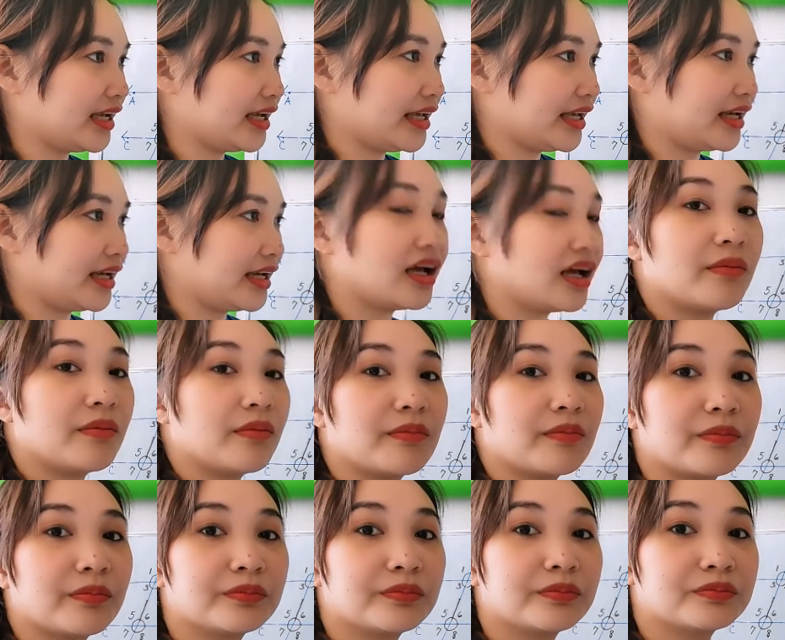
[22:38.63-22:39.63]
of each
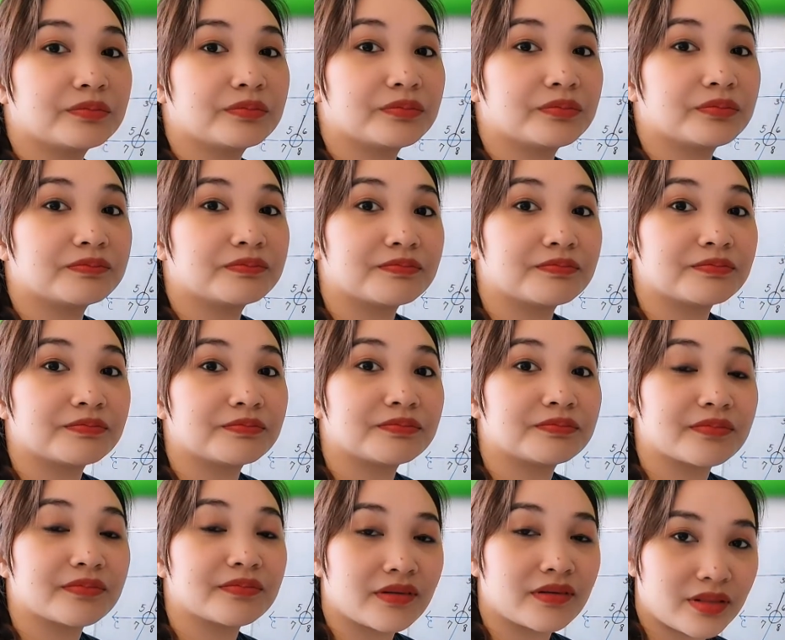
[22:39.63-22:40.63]
other.
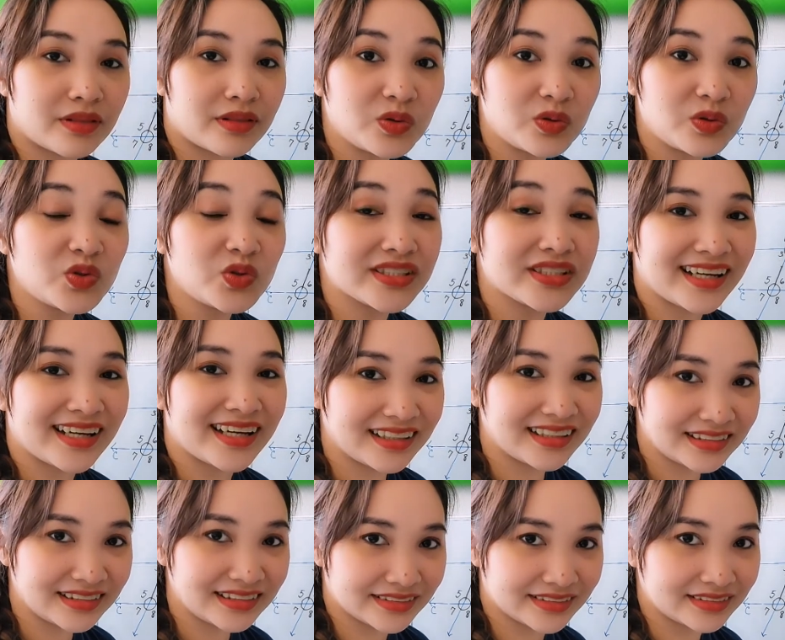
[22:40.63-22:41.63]
Okay,
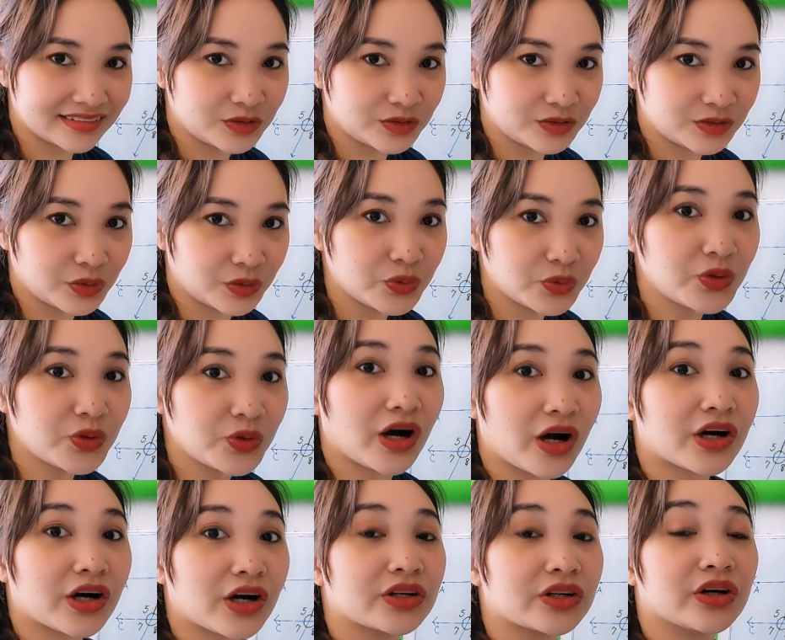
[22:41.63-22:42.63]
opposite
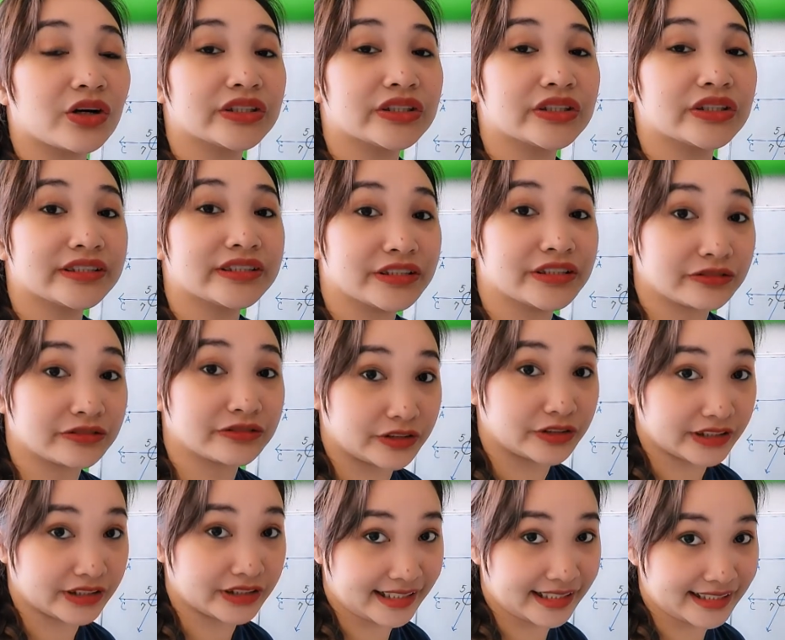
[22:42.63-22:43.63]
on the
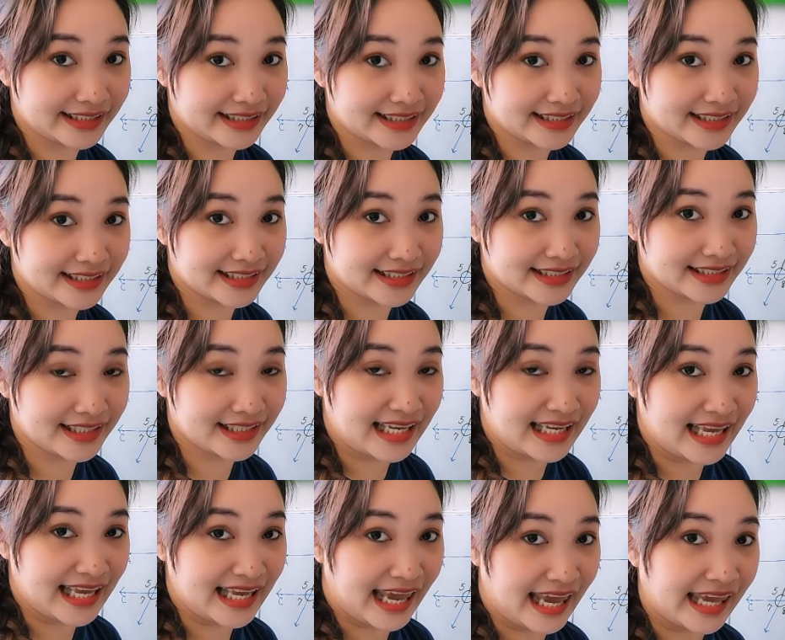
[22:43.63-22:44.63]
vertex,
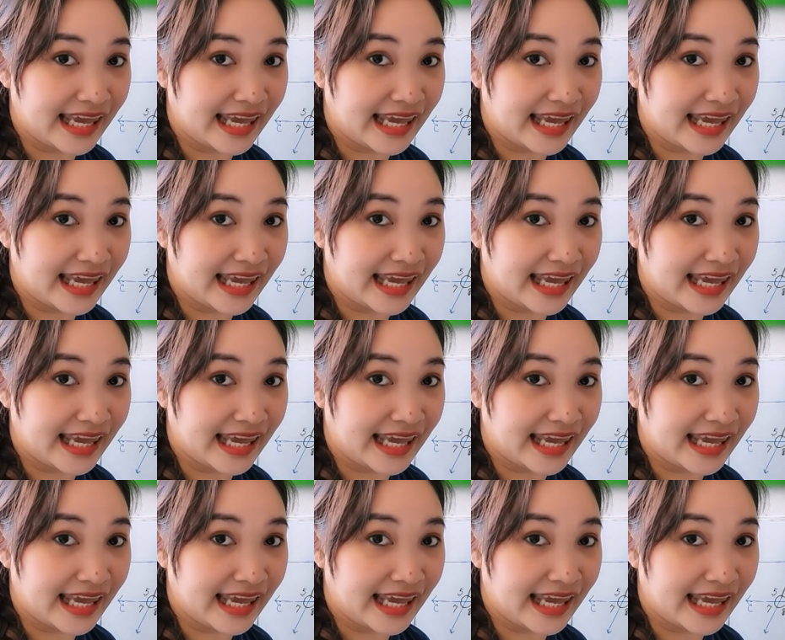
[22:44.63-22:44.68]
right?